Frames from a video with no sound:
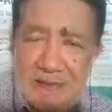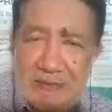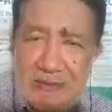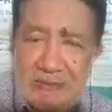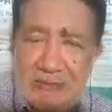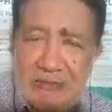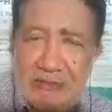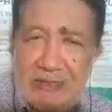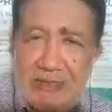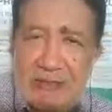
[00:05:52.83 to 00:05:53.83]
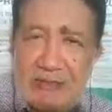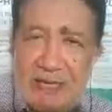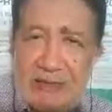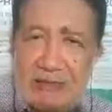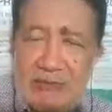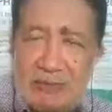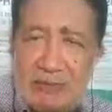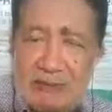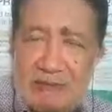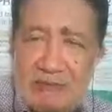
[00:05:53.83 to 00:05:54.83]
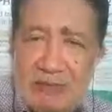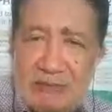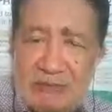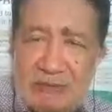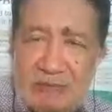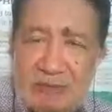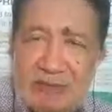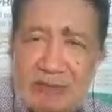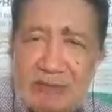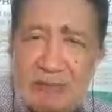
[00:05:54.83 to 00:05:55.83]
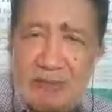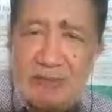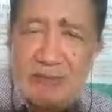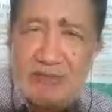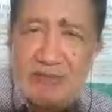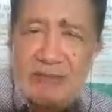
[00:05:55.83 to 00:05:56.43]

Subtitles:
or neutralize the attenuated virus, but in the process,